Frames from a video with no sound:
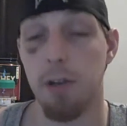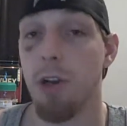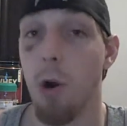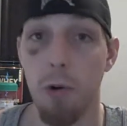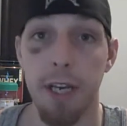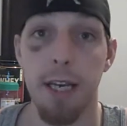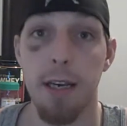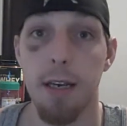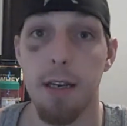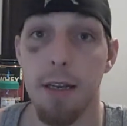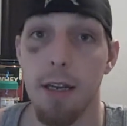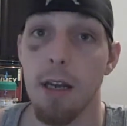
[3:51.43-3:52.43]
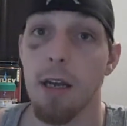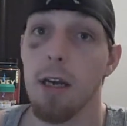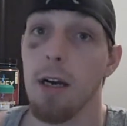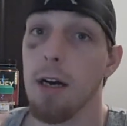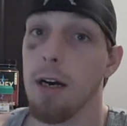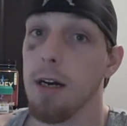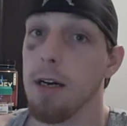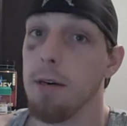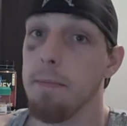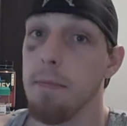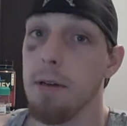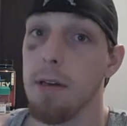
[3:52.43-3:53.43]
no gi,
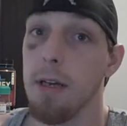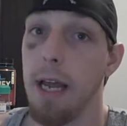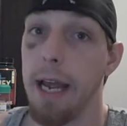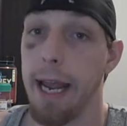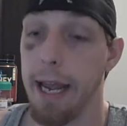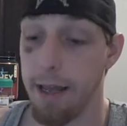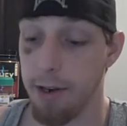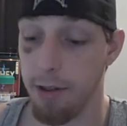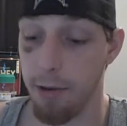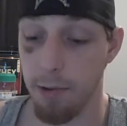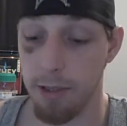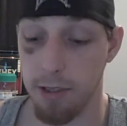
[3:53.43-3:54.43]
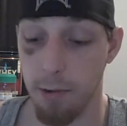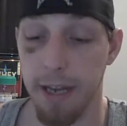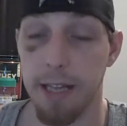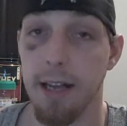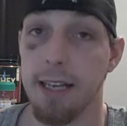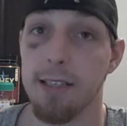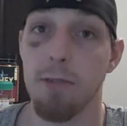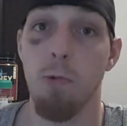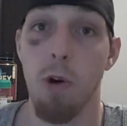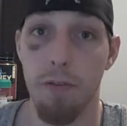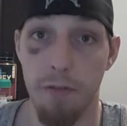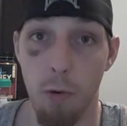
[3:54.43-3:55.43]
and there was the weight classes
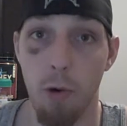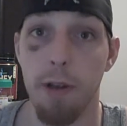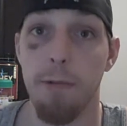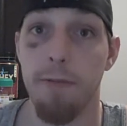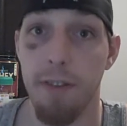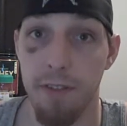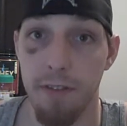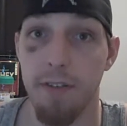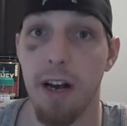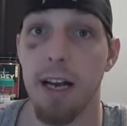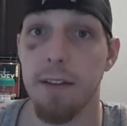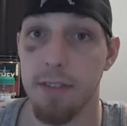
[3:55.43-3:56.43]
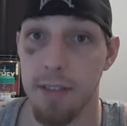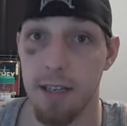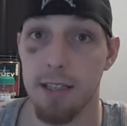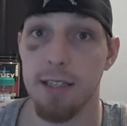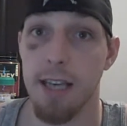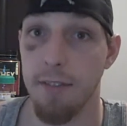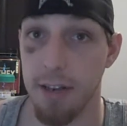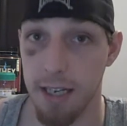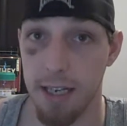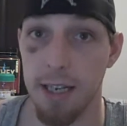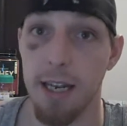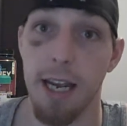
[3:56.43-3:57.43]
140, 55, 70,
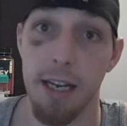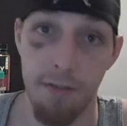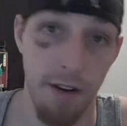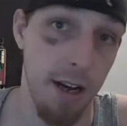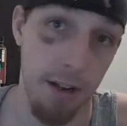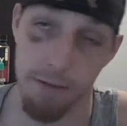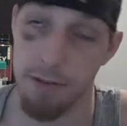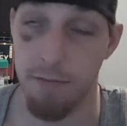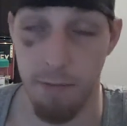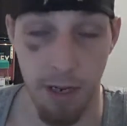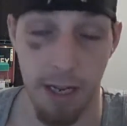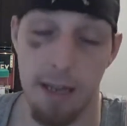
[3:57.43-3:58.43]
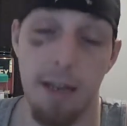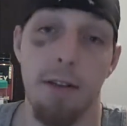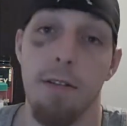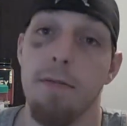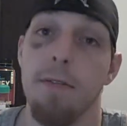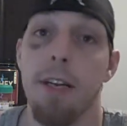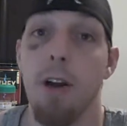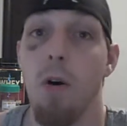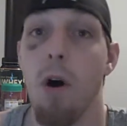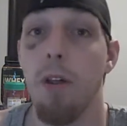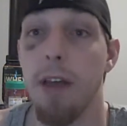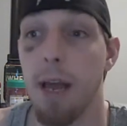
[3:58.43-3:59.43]
85, and
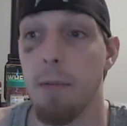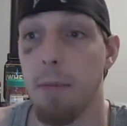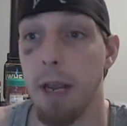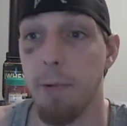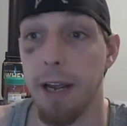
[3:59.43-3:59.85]
all the MMA